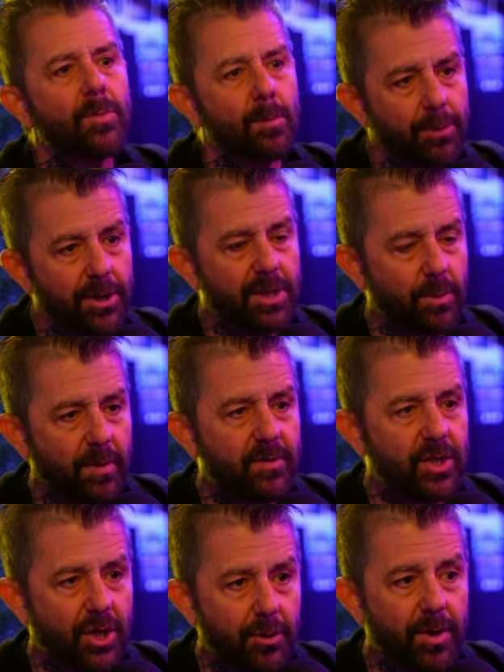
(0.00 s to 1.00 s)
put it this way, if
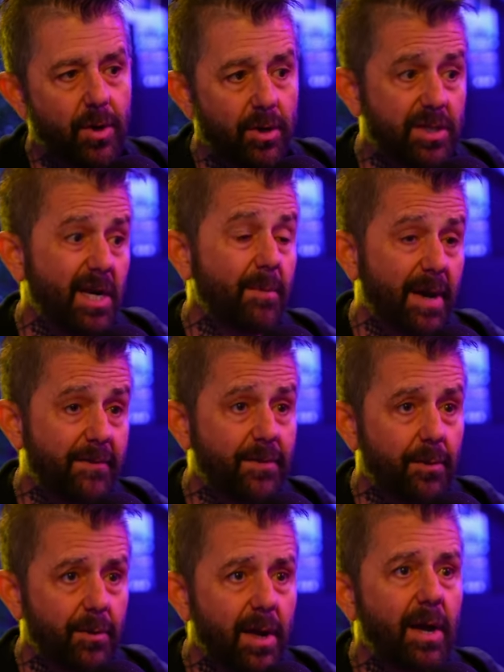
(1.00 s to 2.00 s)
security guard said, "I'm gonna have to
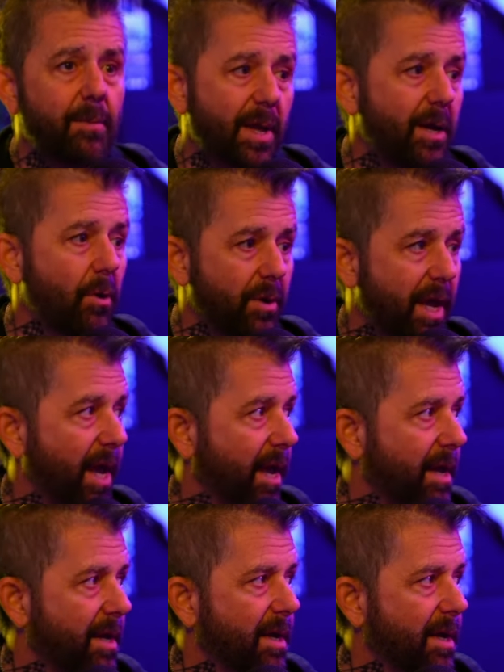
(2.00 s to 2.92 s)
throw you out," I'm like, okay.